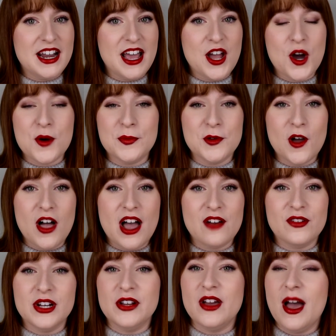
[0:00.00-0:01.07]
I hope you all
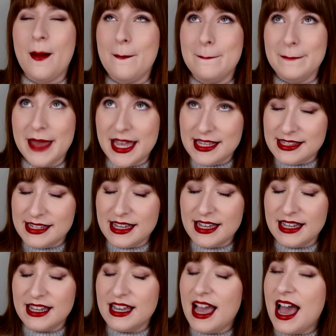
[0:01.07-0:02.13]
have an
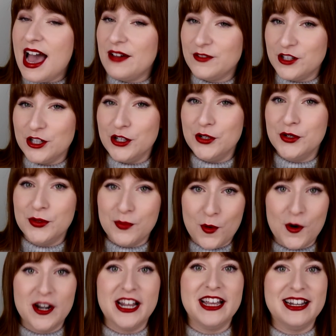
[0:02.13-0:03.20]
amazing afternoon,
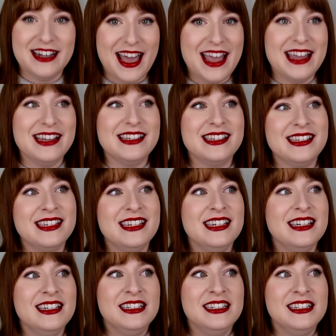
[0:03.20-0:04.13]
morning, night,